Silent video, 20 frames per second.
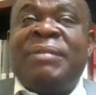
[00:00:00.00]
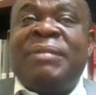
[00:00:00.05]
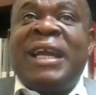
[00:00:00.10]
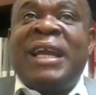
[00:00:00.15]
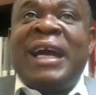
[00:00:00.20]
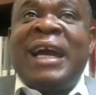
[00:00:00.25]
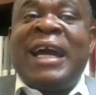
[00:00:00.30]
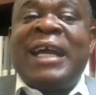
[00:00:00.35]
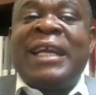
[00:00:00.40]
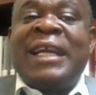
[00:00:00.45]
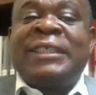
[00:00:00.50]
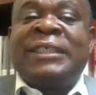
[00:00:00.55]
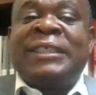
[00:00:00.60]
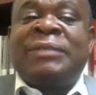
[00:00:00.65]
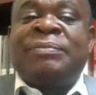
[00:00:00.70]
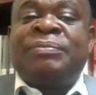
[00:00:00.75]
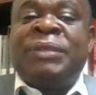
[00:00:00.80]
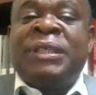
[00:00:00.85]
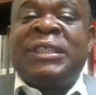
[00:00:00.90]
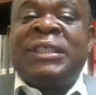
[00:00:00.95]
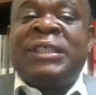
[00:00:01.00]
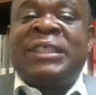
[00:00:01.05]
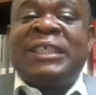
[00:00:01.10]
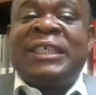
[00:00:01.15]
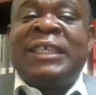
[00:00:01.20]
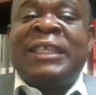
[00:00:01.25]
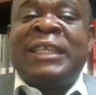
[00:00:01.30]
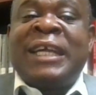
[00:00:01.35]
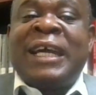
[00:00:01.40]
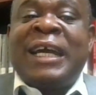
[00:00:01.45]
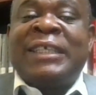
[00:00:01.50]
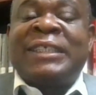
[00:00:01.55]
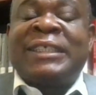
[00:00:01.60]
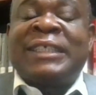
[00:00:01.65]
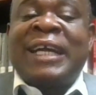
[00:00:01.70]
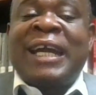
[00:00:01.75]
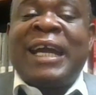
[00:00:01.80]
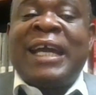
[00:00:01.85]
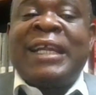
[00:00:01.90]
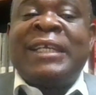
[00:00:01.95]
Kamala Harris is being seen
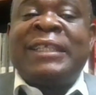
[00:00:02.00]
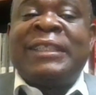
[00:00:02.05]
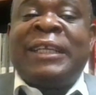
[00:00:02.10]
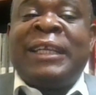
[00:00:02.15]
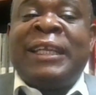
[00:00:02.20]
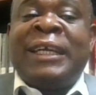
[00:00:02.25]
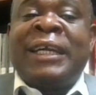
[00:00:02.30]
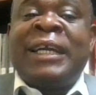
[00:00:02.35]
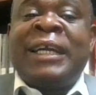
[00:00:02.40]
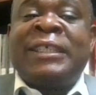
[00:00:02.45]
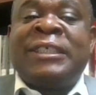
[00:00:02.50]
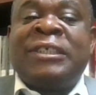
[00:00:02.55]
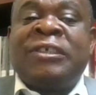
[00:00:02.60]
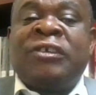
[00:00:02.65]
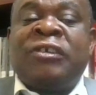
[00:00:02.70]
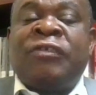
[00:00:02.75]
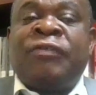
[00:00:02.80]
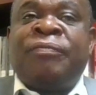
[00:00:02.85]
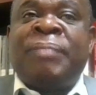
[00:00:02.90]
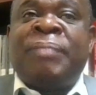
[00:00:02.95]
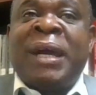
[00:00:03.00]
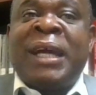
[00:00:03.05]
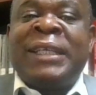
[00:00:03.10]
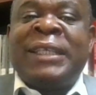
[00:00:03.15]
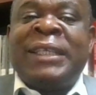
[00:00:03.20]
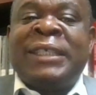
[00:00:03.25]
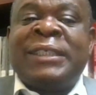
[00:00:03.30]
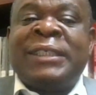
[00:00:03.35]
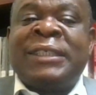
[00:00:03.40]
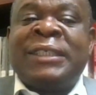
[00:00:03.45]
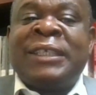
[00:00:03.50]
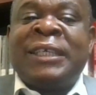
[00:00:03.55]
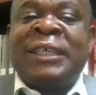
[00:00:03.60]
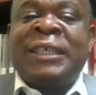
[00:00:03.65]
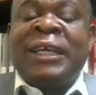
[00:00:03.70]
as carrying the legacy of Biden.